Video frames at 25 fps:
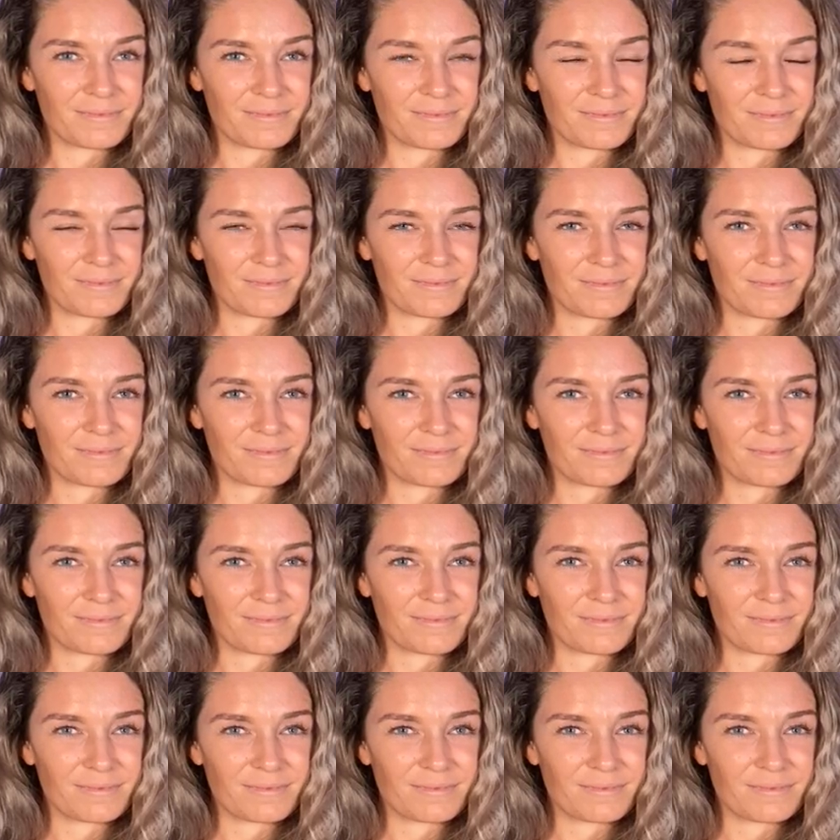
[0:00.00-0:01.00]

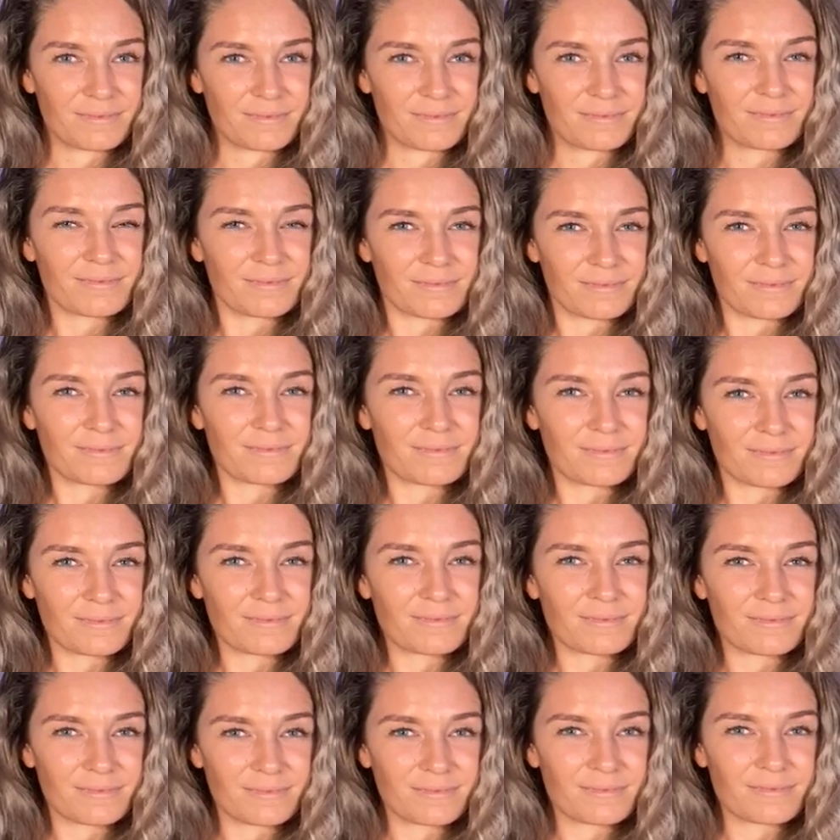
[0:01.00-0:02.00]

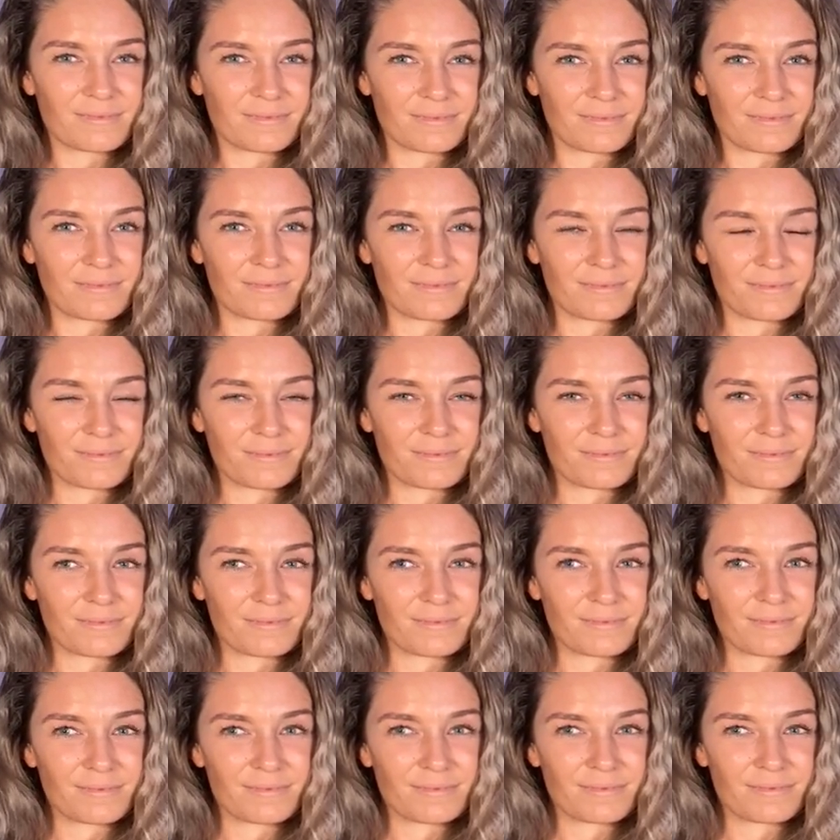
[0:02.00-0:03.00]

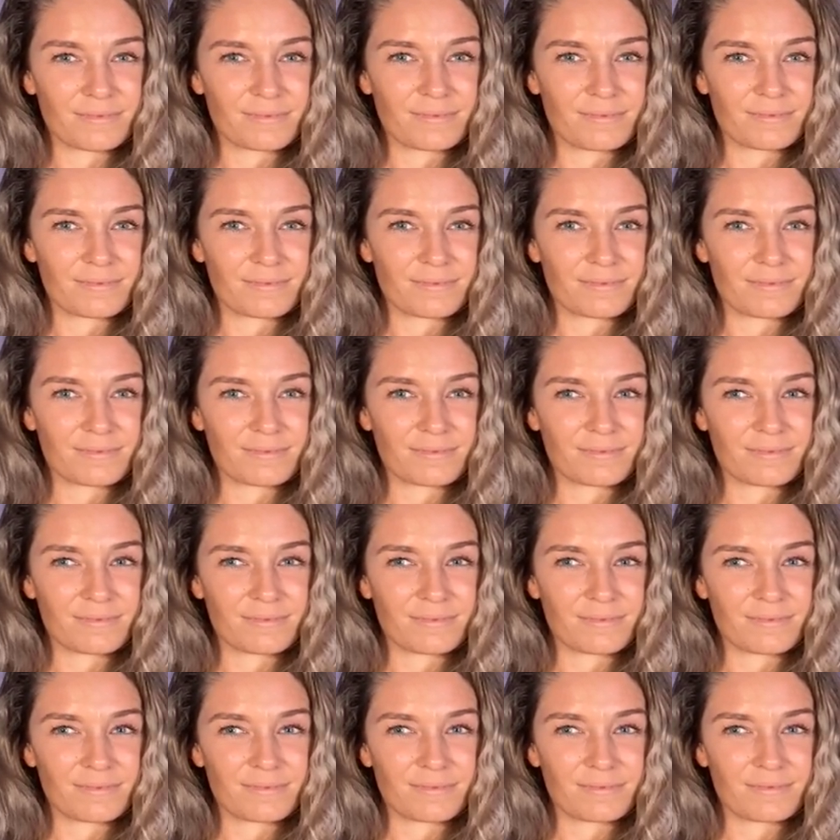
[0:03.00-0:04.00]

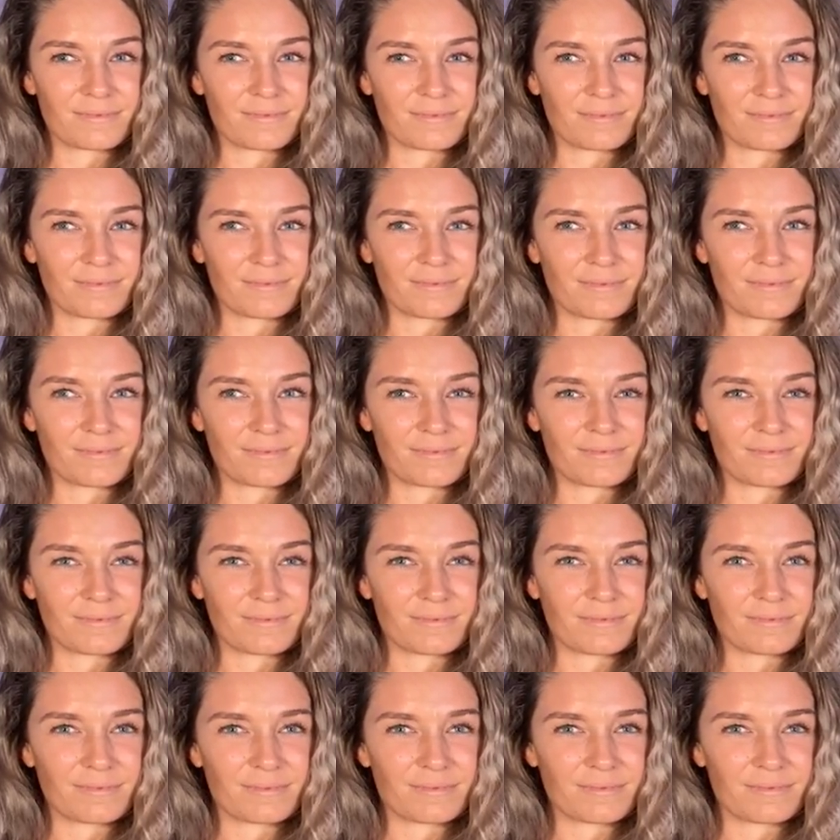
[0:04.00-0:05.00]

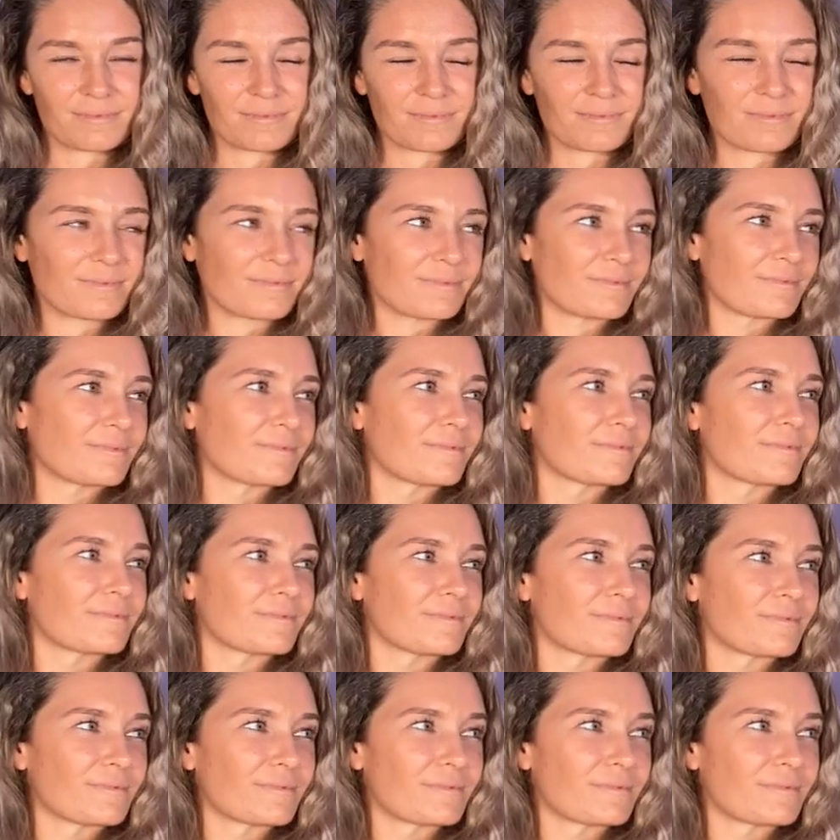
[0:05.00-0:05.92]
No words are spoken by the person on screen.